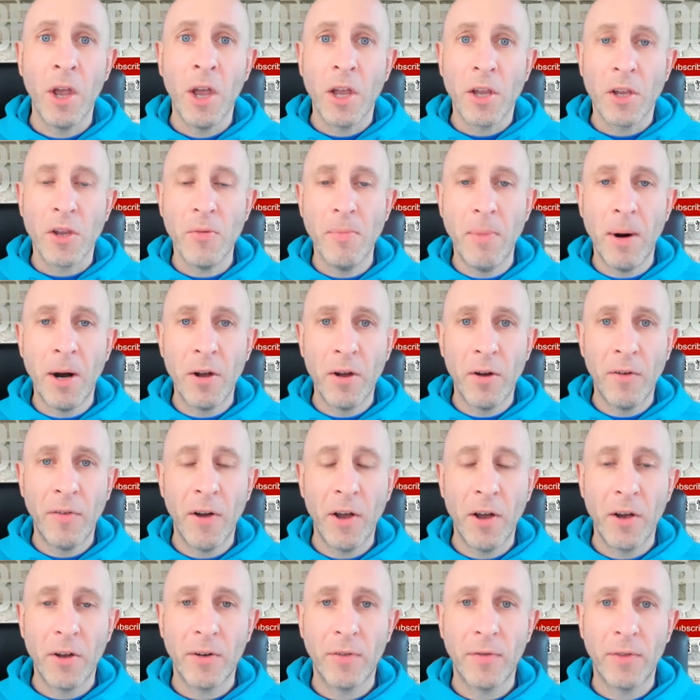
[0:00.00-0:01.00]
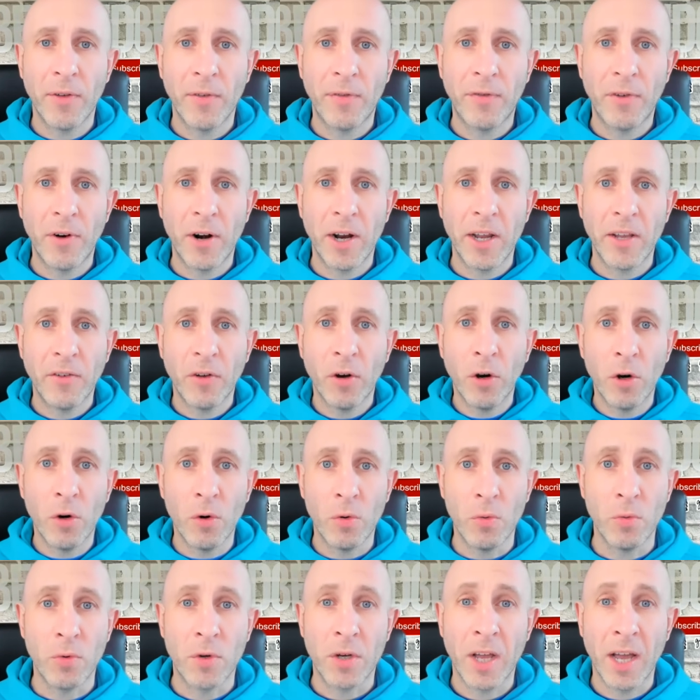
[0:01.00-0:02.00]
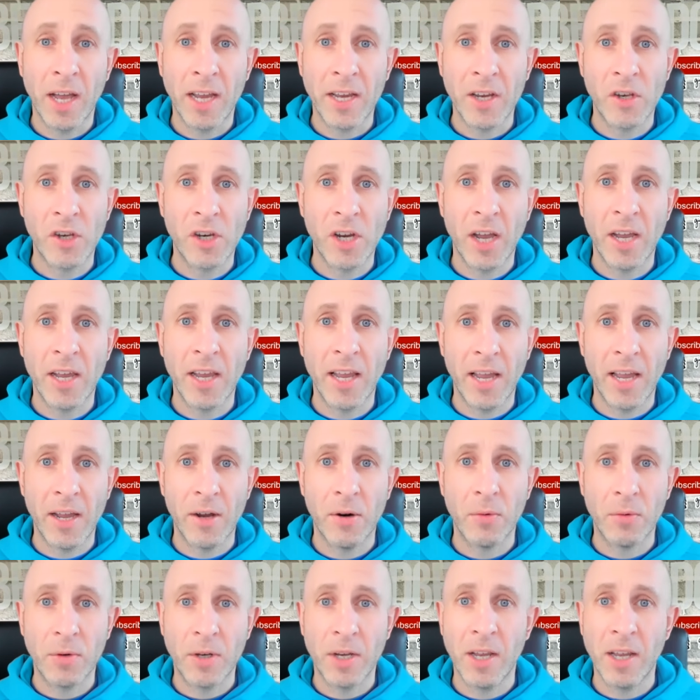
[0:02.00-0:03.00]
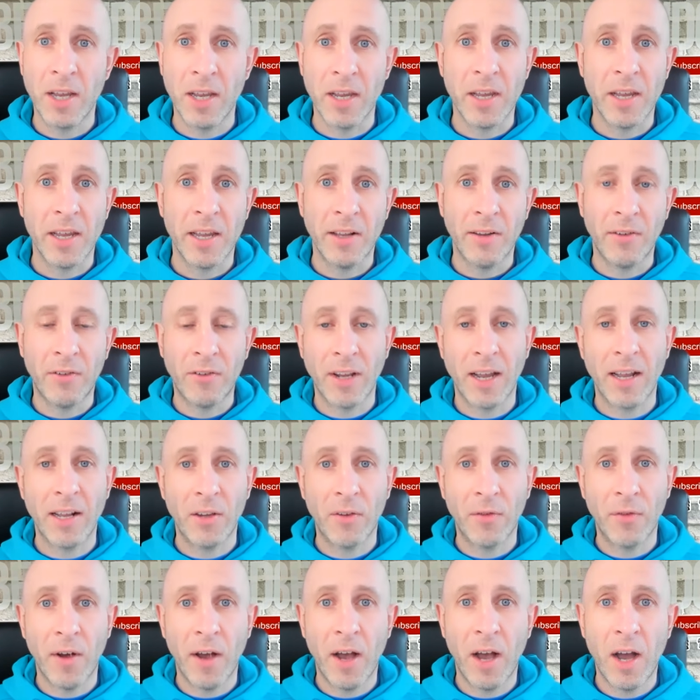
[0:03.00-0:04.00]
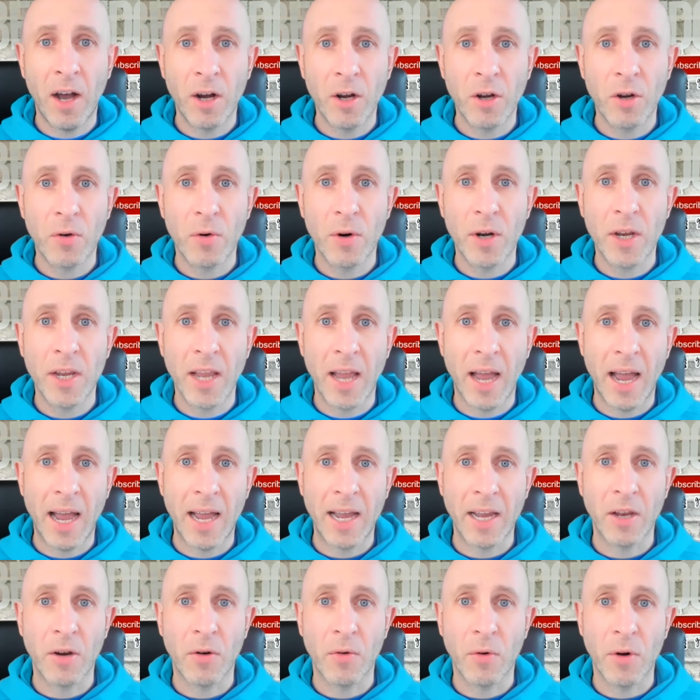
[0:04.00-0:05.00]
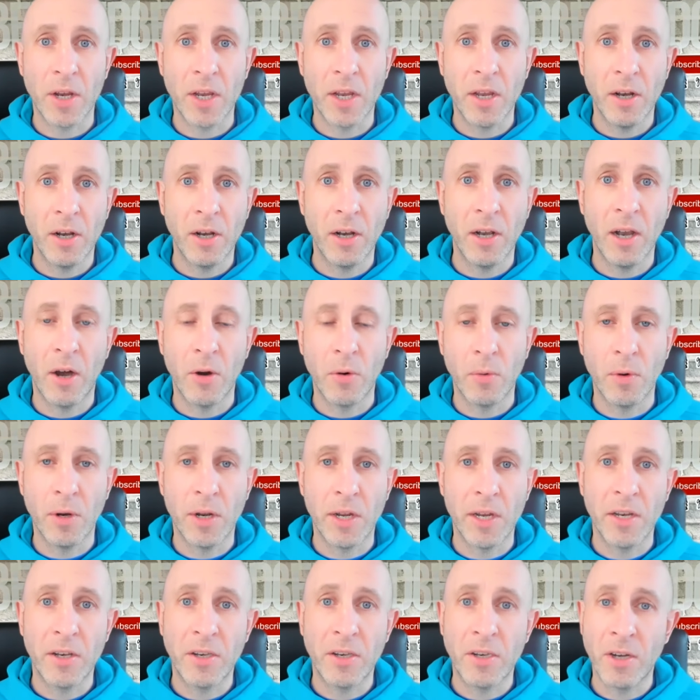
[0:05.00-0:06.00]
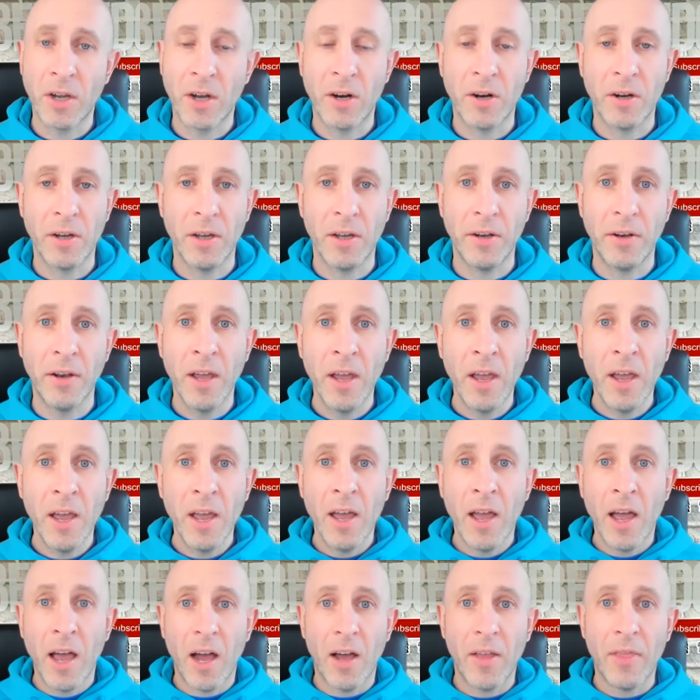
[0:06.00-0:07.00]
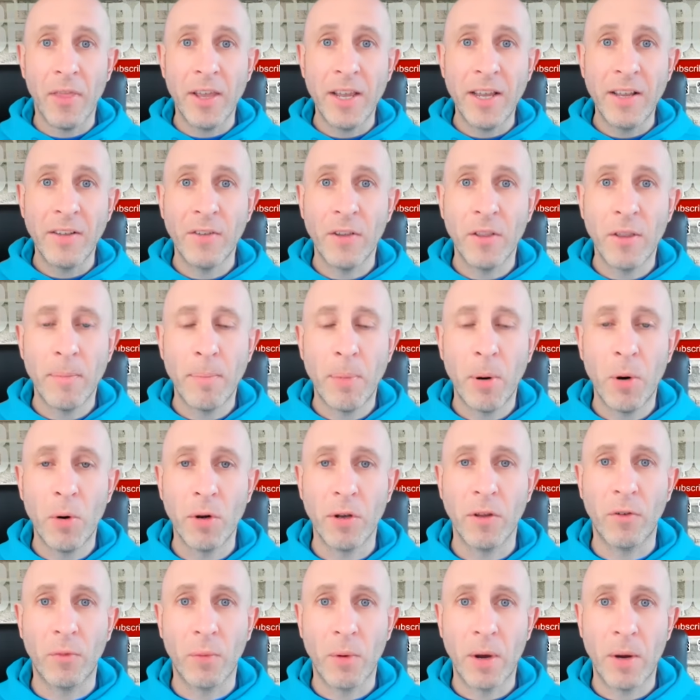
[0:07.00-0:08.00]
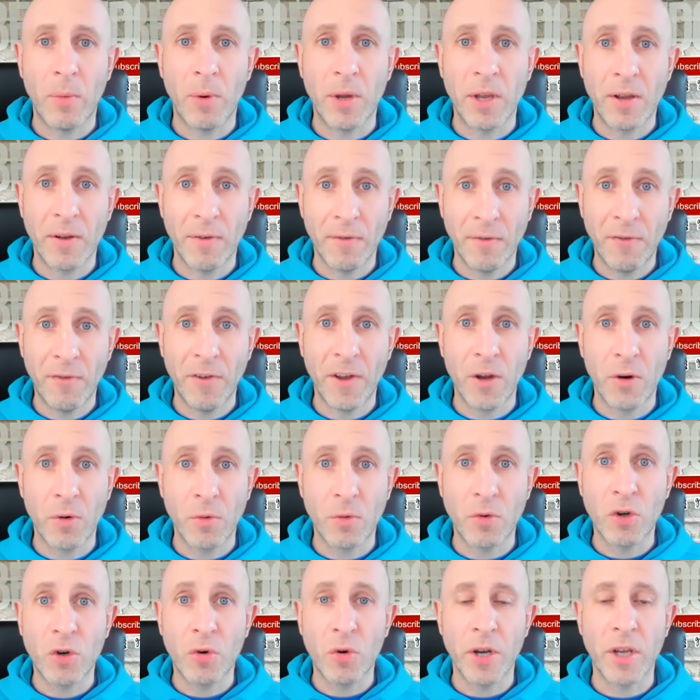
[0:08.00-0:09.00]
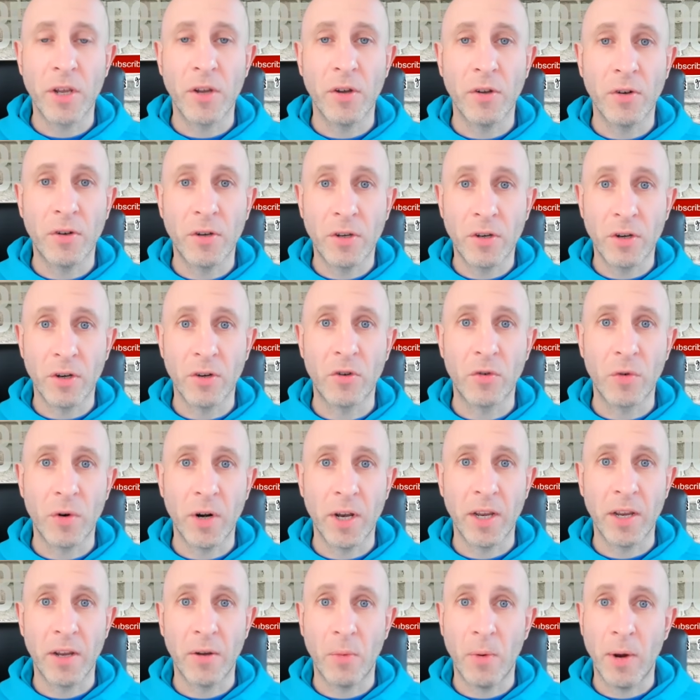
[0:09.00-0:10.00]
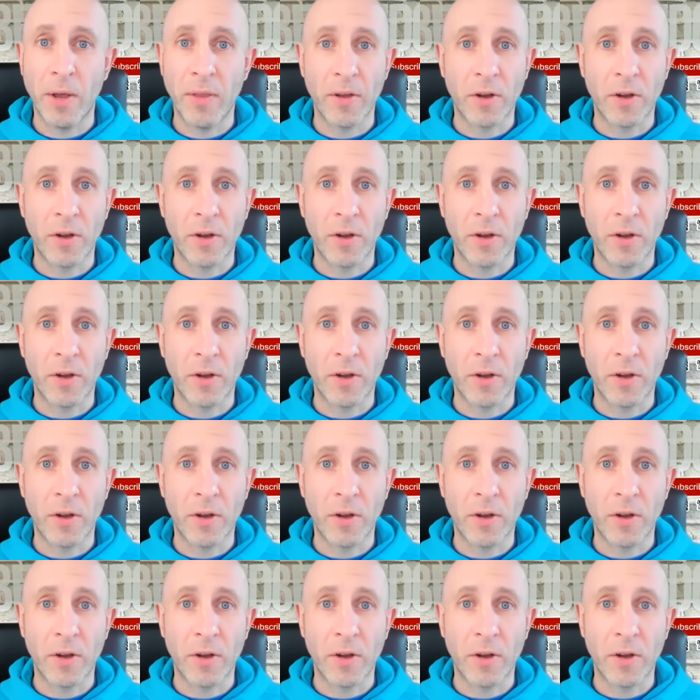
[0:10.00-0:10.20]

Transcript: You might have heard of the phrase HALT, H-A-L-T. It stands for for hungry, angry, lonely, tired. And these are the points where we can feel triggered to drink, where the